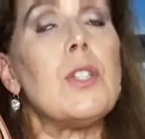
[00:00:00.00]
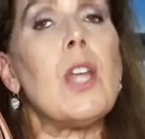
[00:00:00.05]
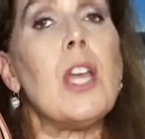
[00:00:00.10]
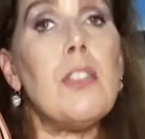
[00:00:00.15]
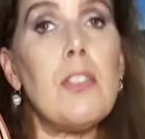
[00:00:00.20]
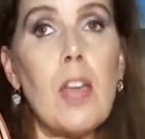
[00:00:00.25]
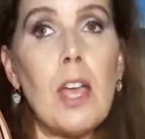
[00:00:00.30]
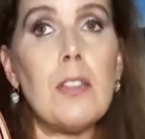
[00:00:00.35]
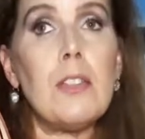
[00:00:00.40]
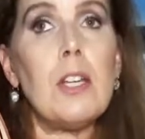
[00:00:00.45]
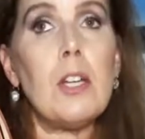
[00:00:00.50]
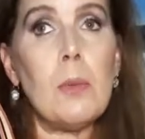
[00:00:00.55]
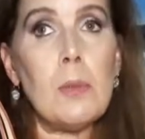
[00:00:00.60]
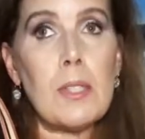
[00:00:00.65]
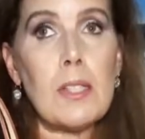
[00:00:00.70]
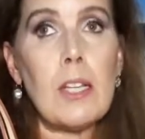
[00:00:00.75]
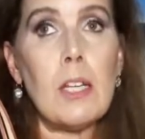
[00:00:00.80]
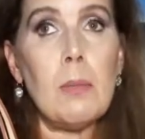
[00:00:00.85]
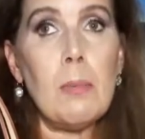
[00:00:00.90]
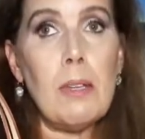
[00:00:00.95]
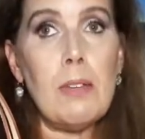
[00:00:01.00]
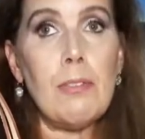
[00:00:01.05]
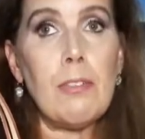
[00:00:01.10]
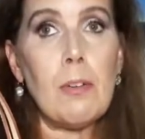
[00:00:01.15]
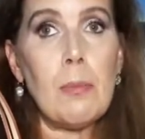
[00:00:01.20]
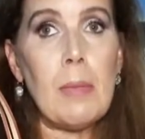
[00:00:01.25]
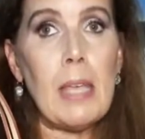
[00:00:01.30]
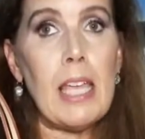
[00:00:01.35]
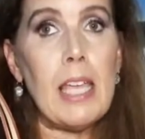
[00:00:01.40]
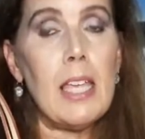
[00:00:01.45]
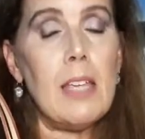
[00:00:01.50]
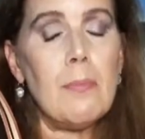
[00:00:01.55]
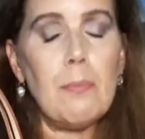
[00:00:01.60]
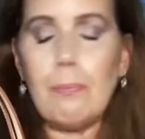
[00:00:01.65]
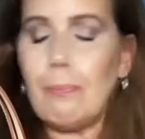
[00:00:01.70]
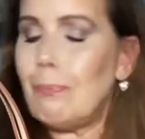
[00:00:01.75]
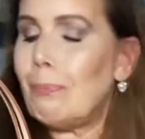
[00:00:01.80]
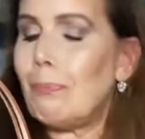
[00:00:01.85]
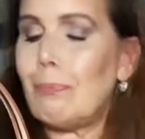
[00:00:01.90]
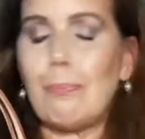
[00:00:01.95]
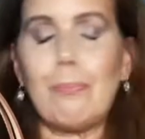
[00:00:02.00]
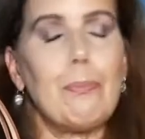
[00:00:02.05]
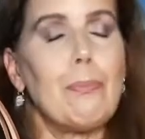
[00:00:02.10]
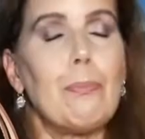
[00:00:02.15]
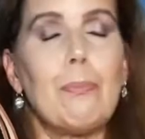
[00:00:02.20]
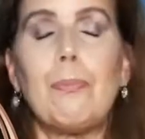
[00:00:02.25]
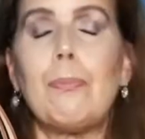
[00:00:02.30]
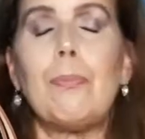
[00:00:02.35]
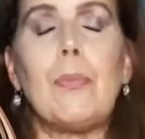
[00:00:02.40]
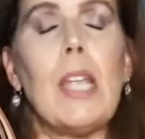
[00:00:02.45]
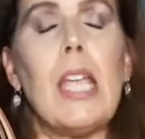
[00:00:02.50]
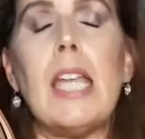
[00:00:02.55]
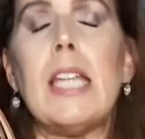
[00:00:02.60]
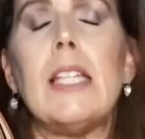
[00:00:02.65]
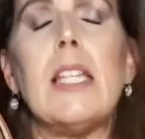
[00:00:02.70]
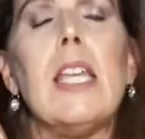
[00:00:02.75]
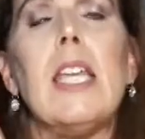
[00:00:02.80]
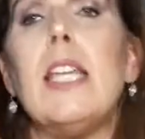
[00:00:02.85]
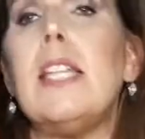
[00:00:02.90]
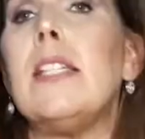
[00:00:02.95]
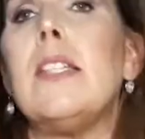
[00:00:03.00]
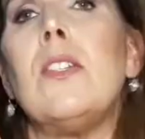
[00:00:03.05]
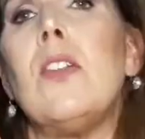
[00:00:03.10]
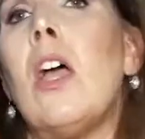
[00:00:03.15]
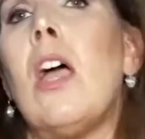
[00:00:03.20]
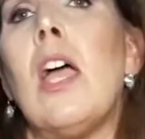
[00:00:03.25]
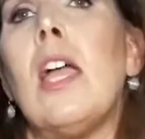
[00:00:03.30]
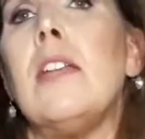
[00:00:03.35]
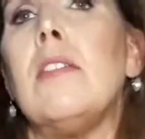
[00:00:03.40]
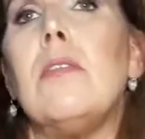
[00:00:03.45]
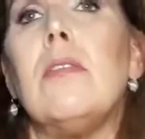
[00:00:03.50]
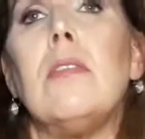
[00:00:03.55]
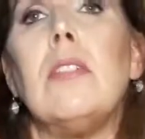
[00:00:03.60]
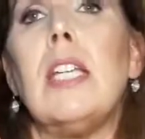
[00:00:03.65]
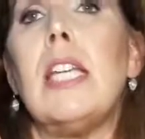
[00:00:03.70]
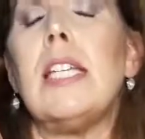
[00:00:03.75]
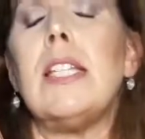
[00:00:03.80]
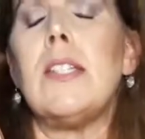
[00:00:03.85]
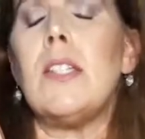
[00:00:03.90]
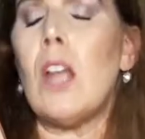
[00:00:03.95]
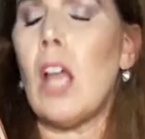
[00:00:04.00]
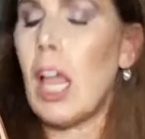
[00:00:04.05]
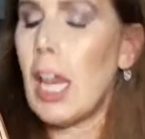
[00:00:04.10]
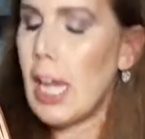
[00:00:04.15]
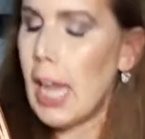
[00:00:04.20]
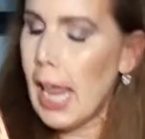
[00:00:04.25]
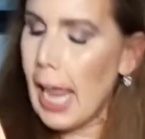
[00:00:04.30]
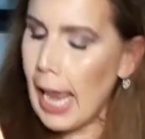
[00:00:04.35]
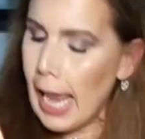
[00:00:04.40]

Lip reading: I thought that it was going to be for me. It's not. It's not.